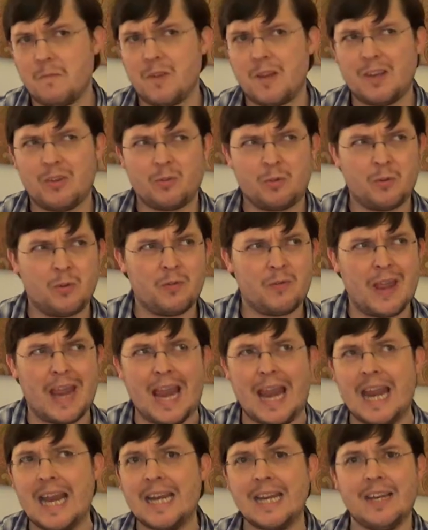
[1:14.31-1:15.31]
sort of
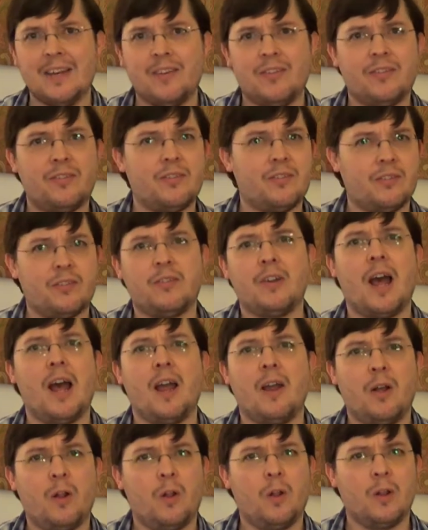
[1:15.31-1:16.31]
80s
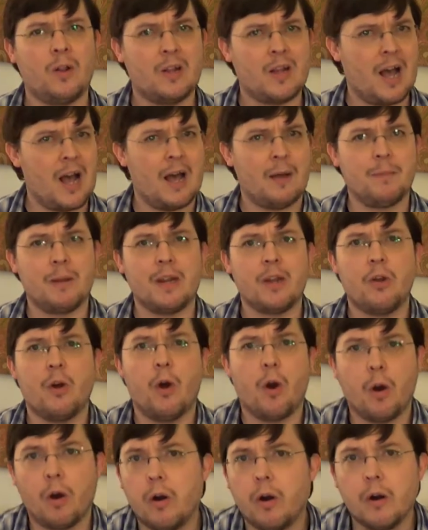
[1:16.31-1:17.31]
style comedy
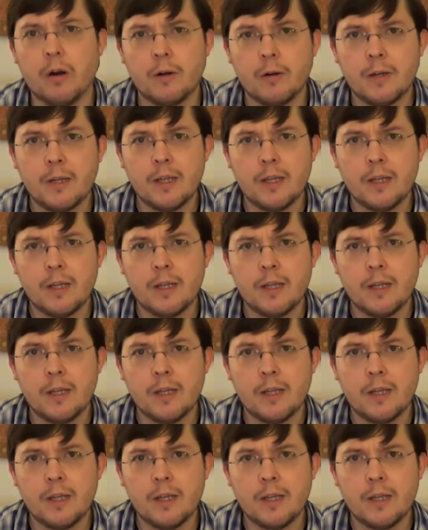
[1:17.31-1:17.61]
horror.